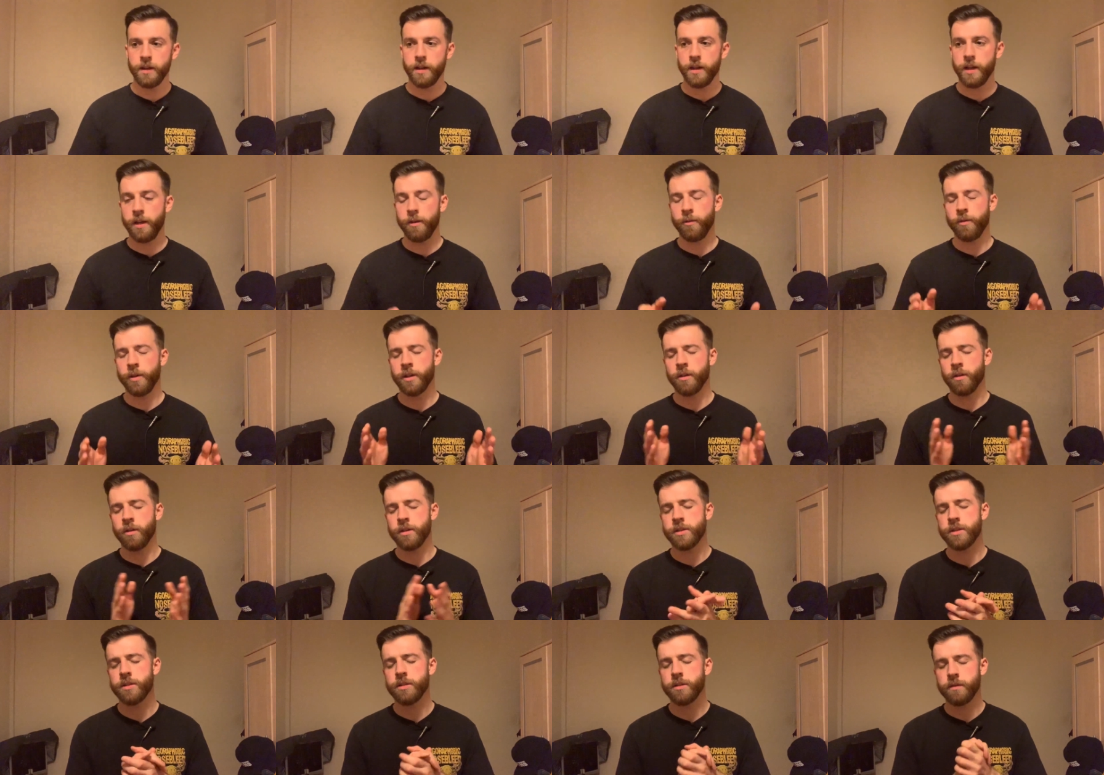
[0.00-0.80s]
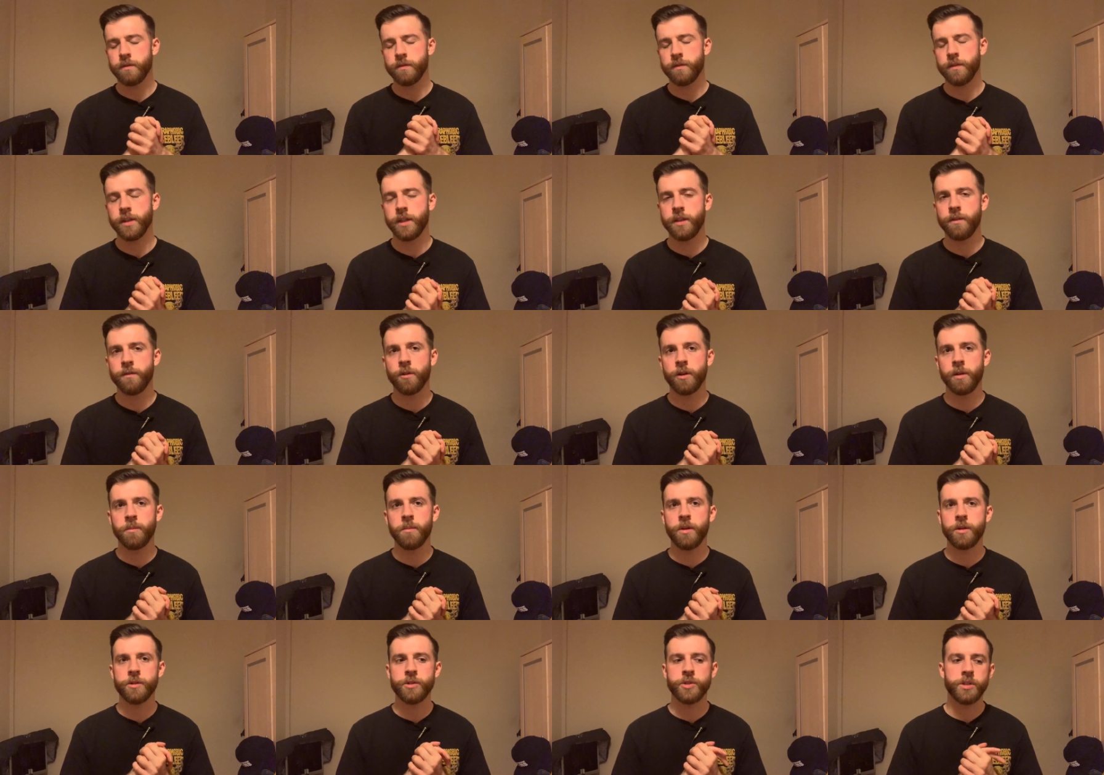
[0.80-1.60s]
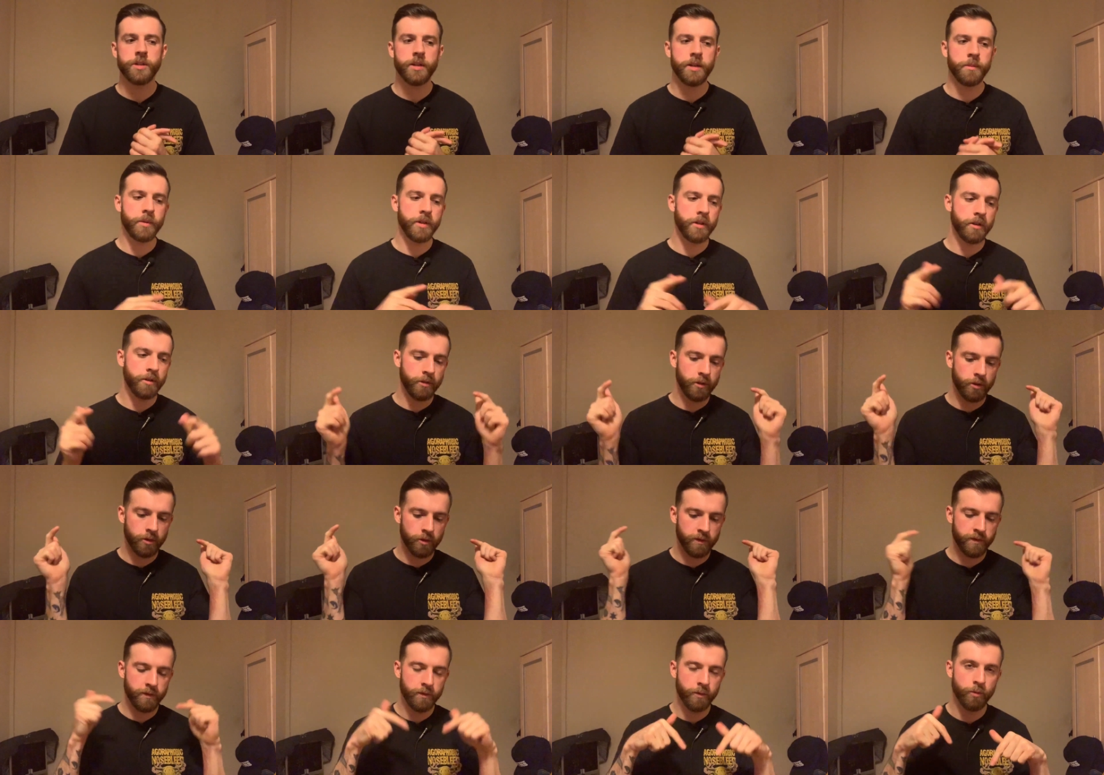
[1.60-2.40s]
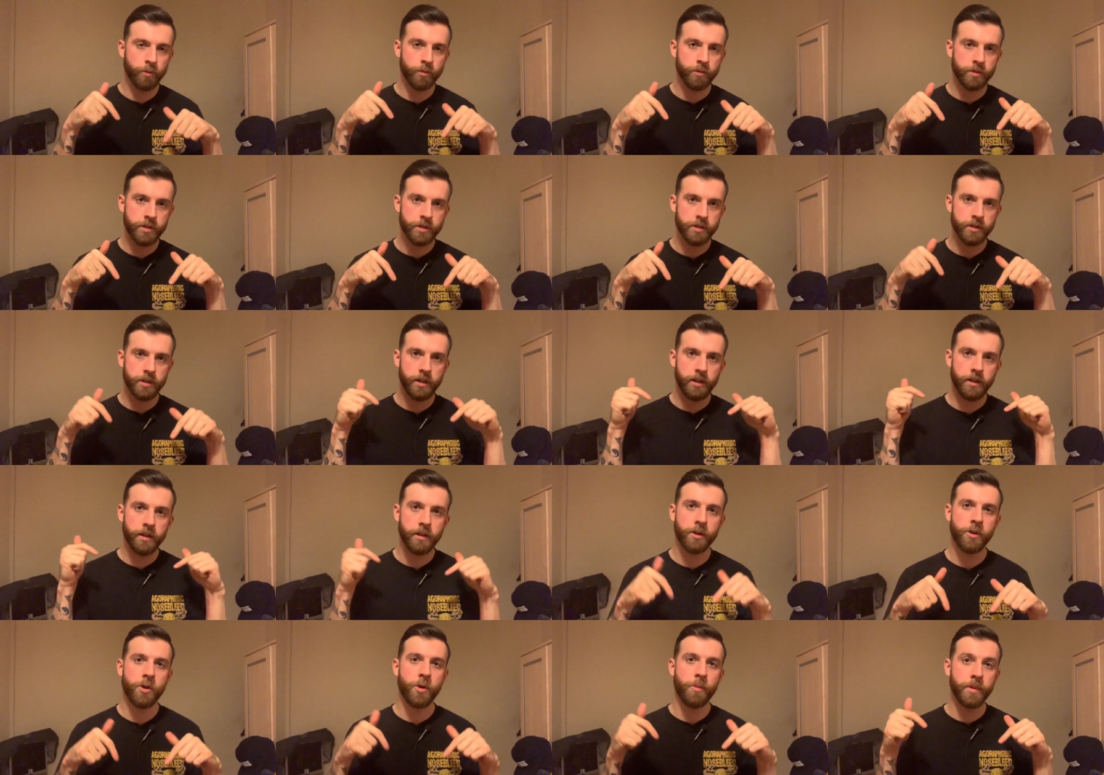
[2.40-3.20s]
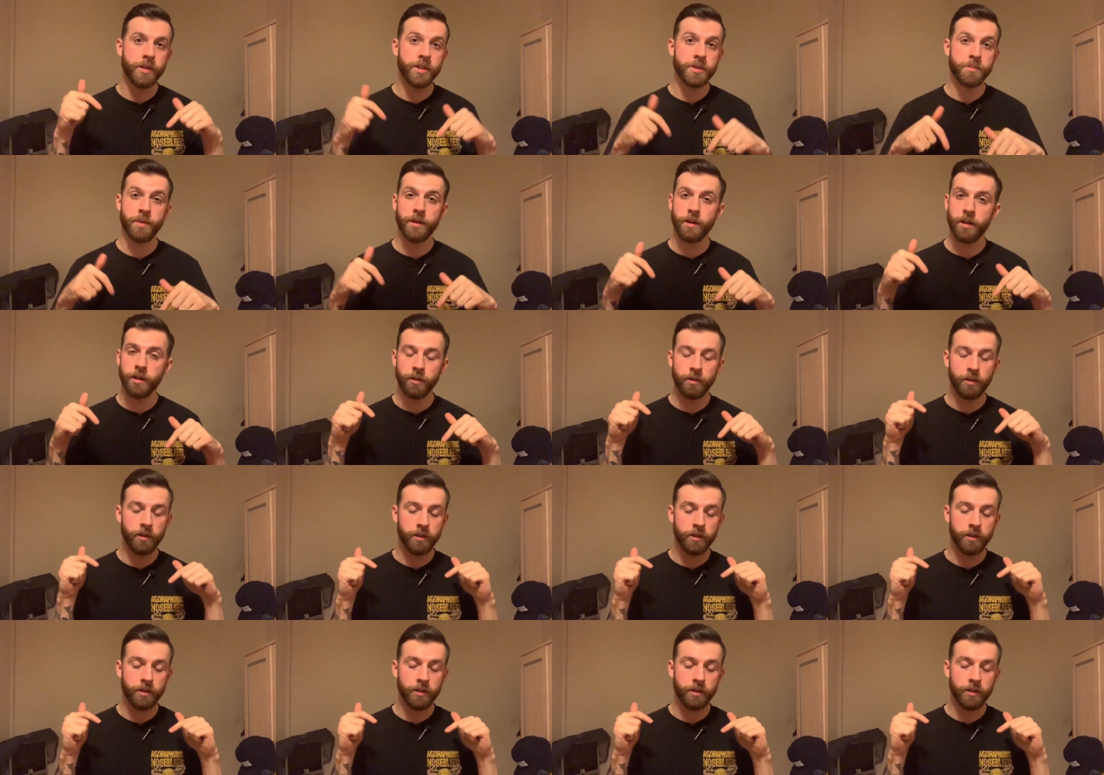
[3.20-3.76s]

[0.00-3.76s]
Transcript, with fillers: Anyway, guys, thank you very much. Let me know your thoughts in the comments below.